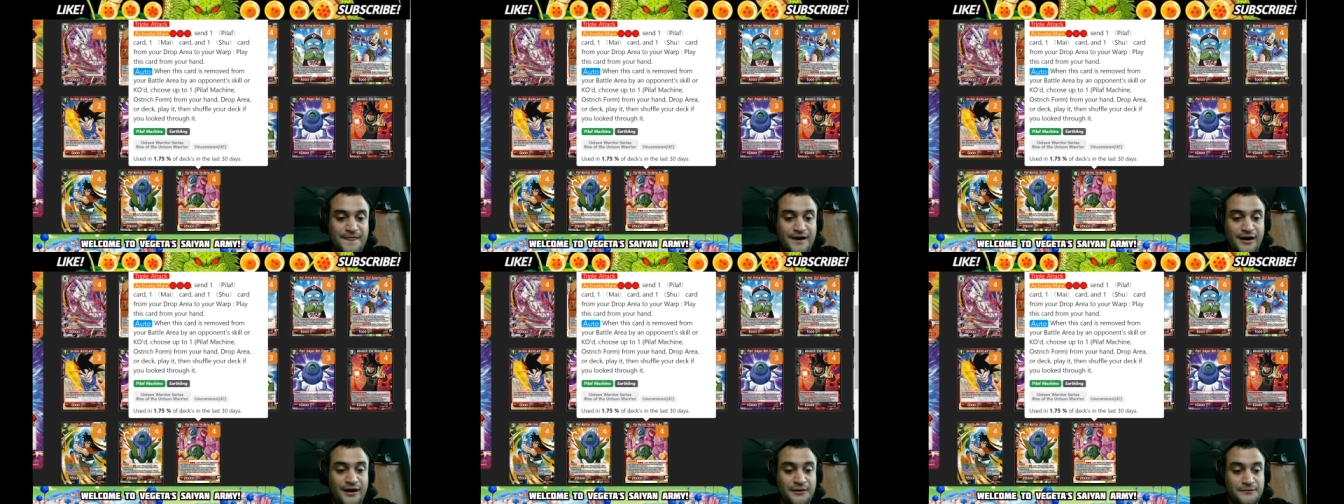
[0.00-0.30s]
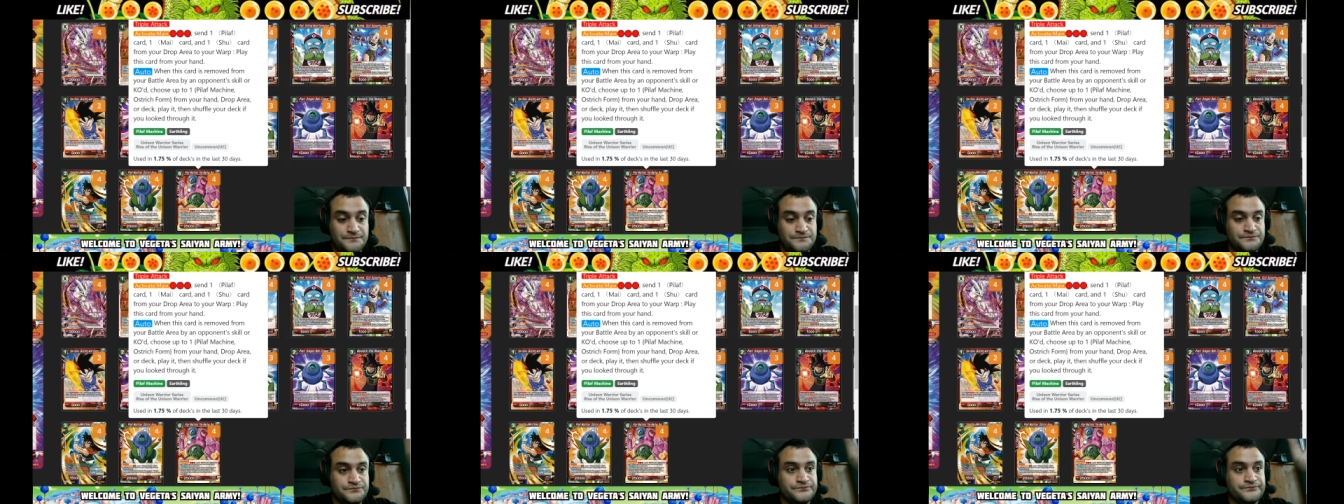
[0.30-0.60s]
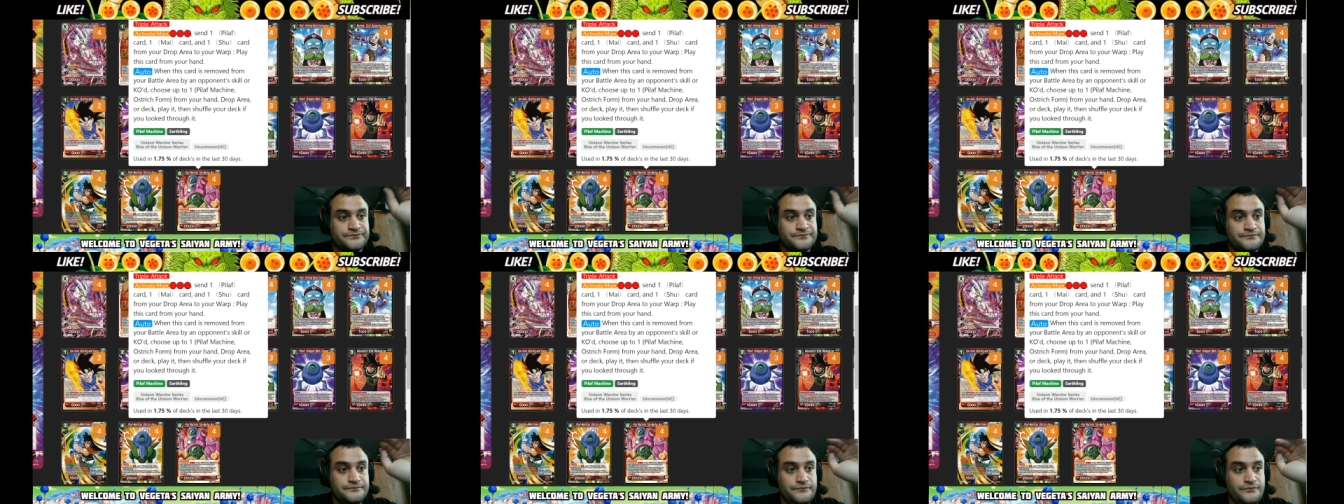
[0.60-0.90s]

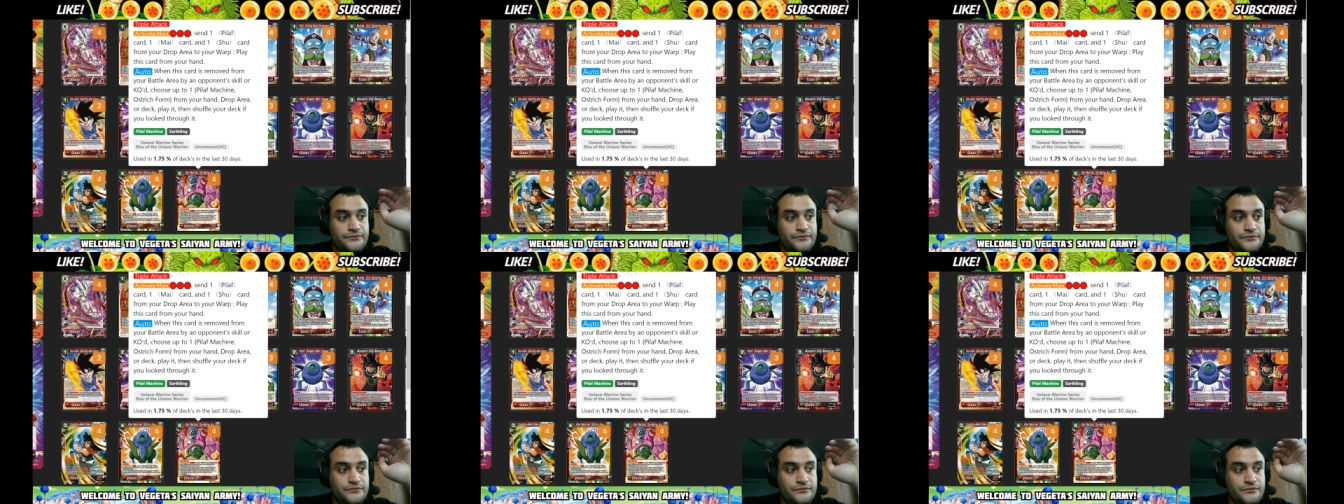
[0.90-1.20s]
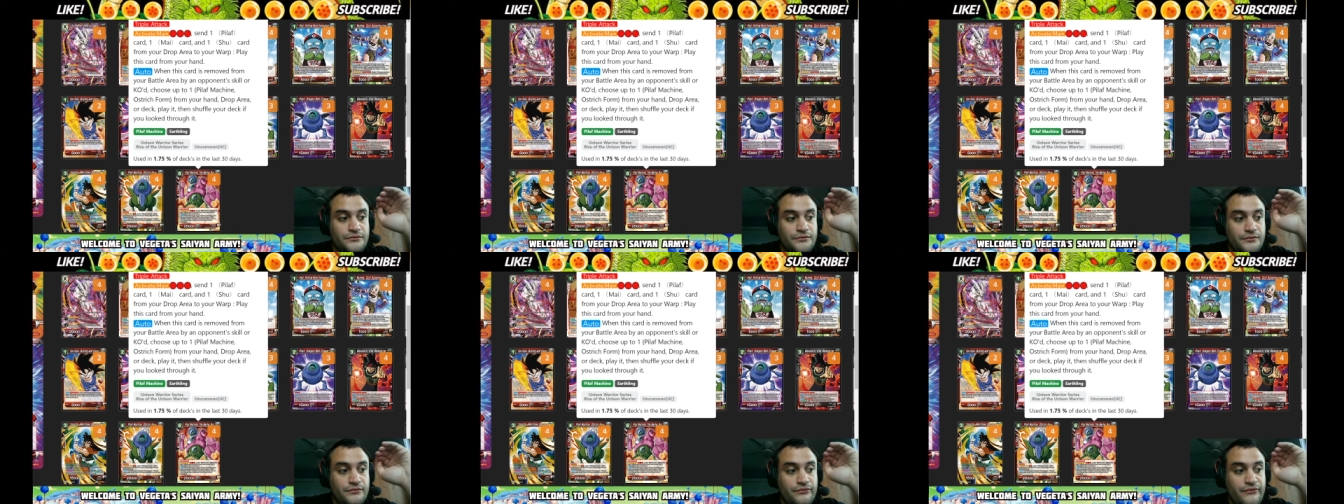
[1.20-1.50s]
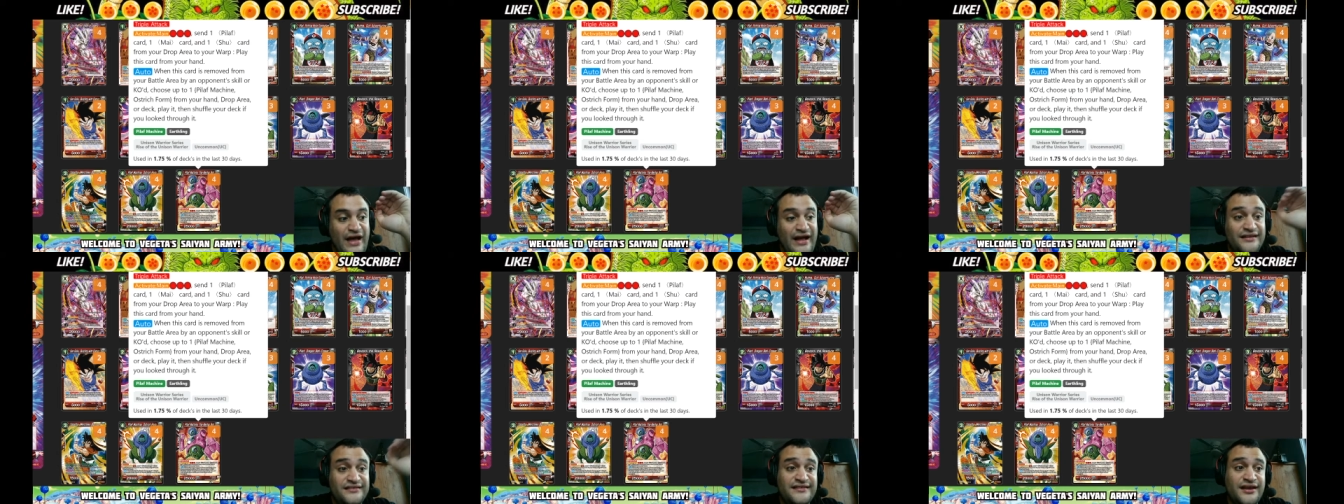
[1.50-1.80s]

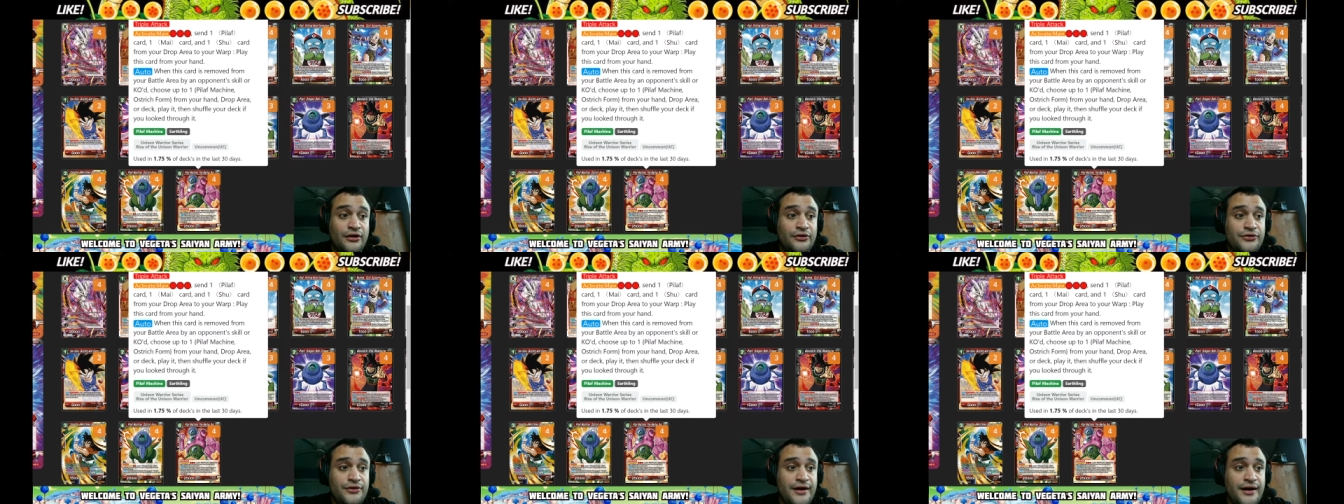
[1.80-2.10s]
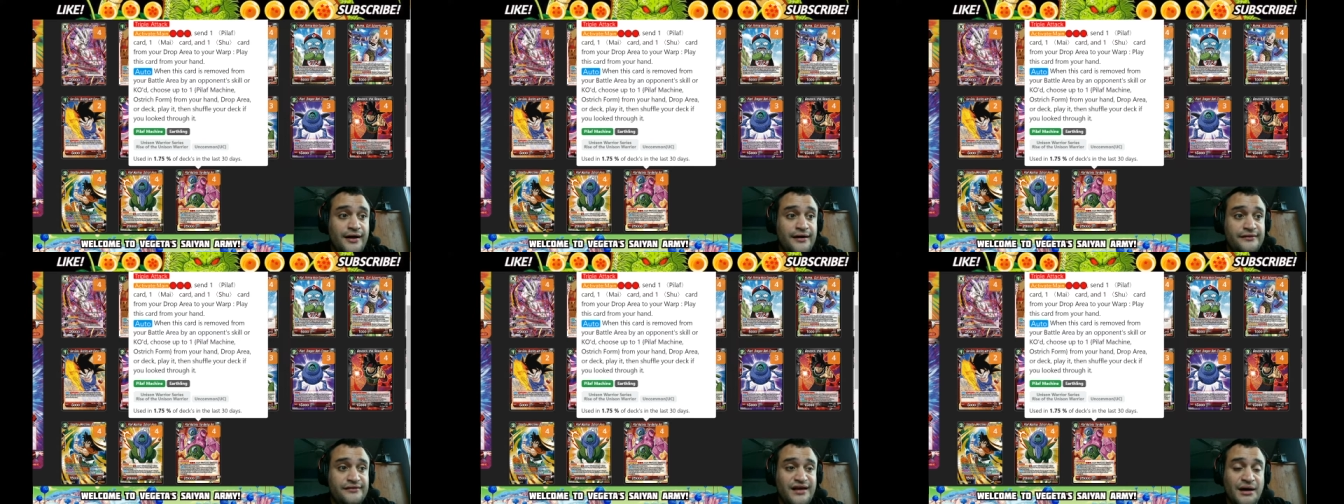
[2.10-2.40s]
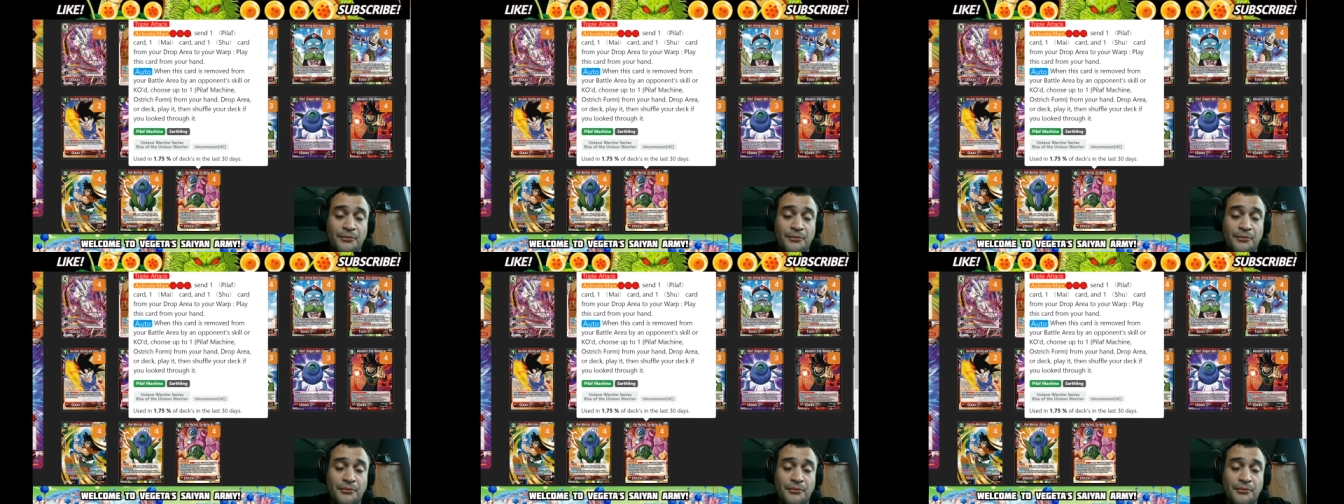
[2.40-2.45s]
I tell you guys,